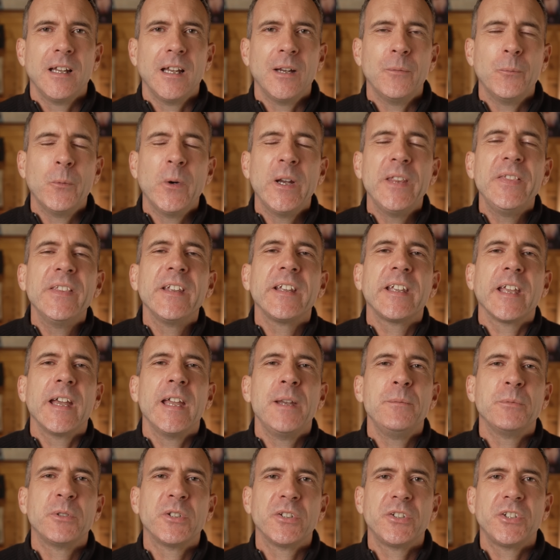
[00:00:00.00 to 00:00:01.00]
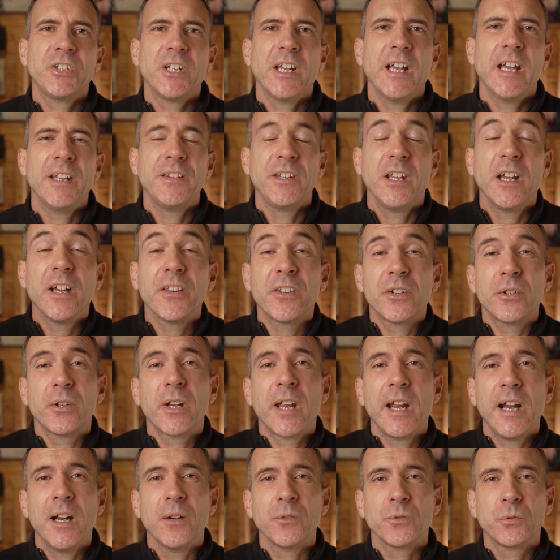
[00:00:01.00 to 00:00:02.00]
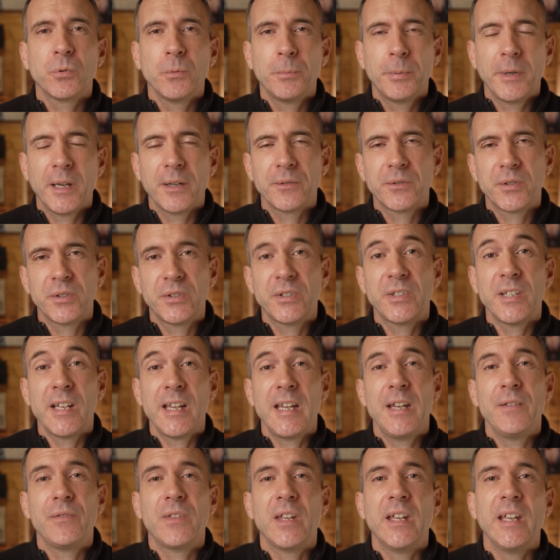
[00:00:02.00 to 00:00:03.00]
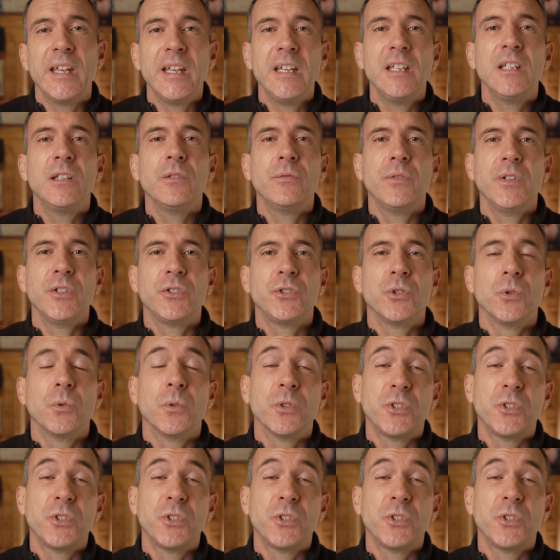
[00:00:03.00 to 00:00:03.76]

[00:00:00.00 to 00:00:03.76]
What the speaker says: And when the games are shared, the other accounts will be able to save their individual